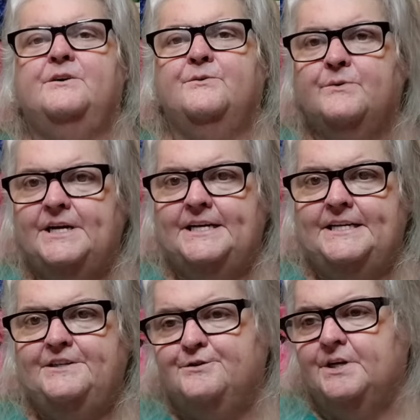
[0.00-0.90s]

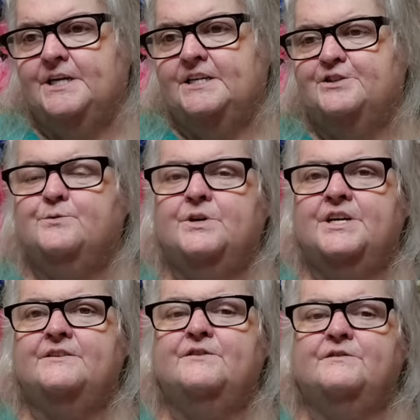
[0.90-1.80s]
ready, dressed,
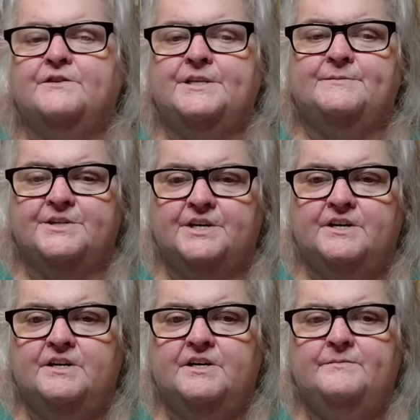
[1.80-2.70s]
whatever, for them to
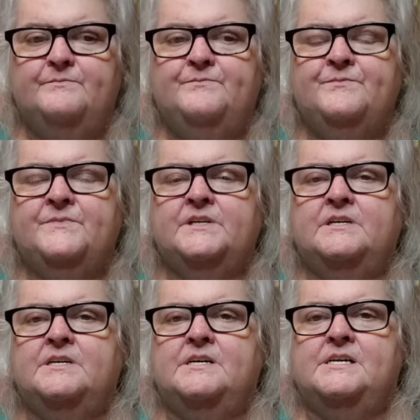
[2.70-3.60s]
come.
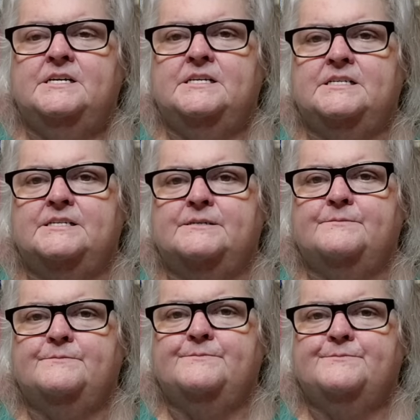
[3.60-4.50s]

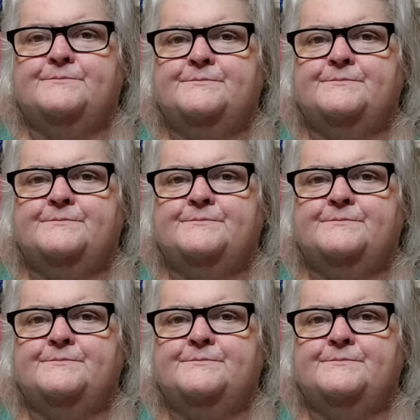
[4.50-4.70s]
Um,